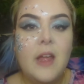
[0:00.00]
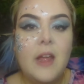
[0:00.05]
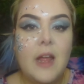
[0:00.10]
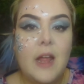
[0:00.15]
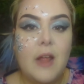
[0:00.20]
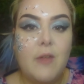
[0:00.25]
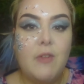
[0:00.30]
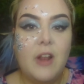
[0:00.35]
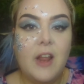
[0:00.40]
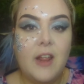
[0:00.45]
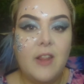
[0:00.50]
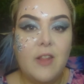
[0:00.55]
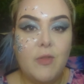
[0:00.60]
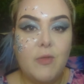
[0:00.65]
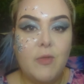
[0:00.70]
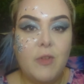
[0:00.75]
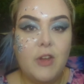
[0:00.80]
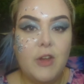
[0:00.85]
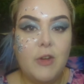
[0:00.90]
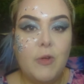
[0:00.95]
If you like this
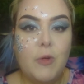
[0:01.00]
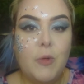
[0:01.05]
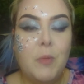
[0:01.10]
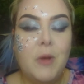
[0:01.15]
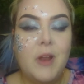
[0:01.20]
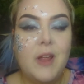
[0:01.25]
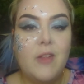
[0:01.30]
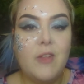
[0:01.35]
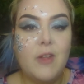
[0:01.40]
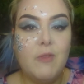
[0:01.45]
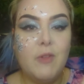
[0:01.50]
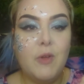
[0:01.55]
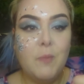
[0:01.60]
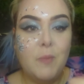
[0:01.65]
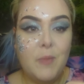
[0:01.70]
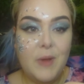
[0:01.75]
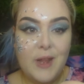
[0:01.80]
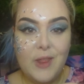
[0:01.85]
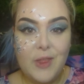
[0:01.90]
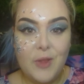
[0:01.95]
video, please give it a
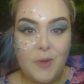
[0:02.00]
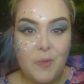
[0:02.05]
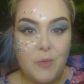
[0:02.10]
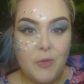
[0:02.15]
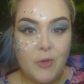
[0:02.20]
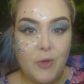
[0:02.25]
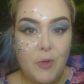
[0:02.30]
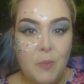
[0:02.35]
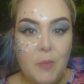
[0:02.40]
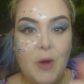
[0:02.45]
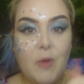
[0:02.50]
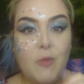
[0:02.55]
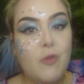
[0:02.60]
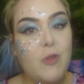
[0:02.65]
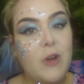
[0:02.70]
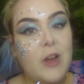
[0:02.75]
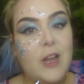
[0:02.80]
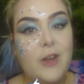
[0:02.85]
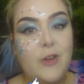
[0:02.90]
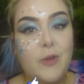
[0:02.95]
big thumbs up. I
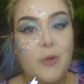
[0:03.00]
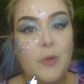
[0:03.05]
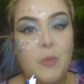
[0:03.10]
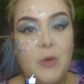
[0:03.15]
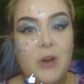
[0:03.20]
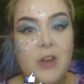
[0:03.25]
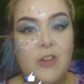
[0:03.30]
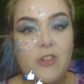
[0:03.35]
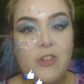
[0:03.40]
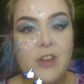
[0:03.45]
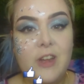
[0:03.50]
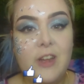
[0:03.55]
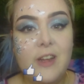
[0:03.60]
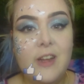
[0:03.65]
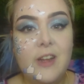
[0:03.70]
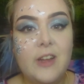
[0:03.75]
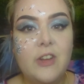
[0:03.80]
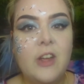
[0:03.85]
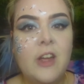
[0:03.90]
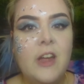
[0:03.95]
really do appreciate
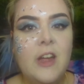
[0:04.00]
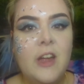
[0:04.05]
it.